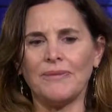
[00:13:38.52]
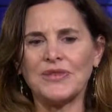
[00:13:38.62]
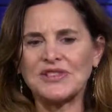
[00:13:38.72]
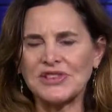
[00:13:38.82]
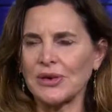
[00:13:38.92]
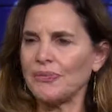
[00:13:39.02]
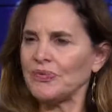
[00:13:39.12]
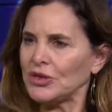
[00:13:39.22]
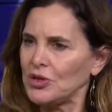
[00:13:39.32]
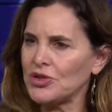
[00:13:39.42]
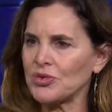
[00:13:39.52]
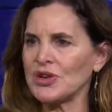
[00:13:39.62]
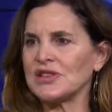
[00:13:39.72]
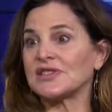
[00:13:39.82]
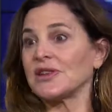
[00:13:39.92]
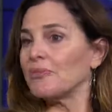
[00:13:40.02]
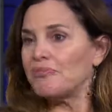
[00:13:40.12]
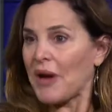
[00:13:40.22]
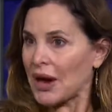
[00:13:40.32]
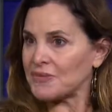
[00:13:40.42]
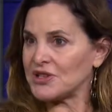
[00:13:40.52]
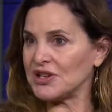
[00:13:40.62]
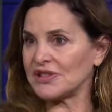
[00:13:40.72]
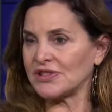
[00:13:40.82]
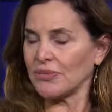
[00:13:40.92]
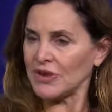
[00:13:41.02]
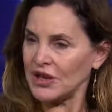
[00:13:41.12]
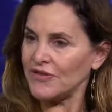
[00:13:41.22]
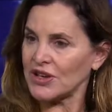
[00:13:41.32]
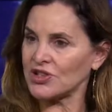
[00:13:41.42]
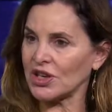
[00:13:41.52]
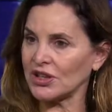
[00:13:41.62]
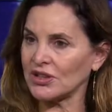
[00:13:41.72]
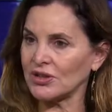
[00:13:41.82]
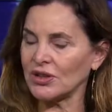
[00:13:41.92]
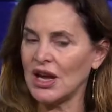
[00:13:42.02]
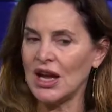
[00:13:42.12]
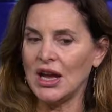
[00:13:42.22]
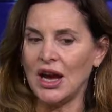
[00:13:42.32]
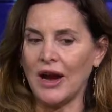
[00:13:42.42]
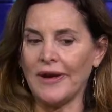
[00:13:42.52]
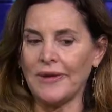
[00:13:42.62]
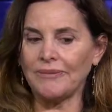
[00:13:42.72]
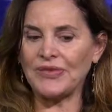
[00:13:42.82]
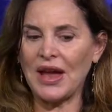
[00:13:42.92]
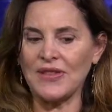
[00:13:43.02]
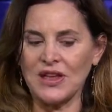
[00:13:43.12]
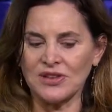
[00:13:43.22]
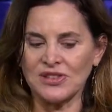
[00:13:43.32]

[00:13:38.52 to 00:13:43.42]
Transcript: some Lutherans, some Baptists, some Evangelical. And they are